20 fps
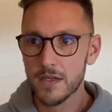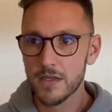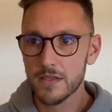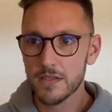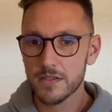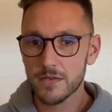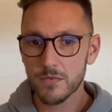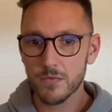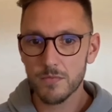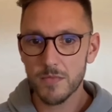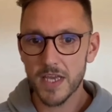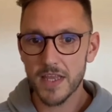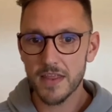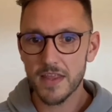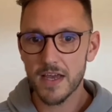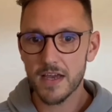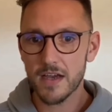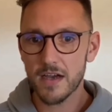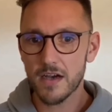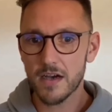So we'll make
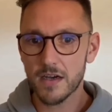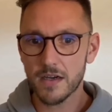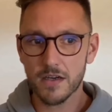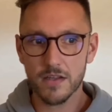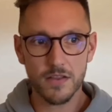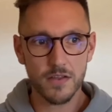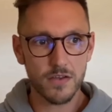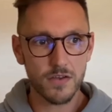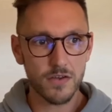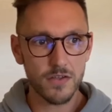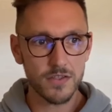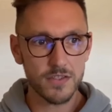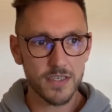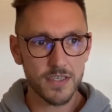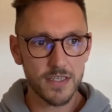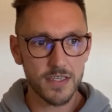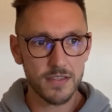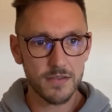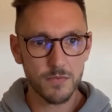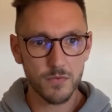that hug the
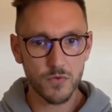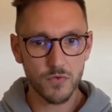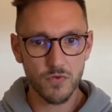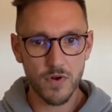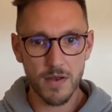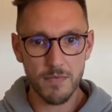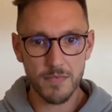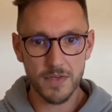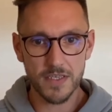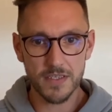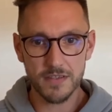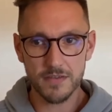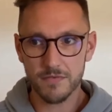contents, we'll grab its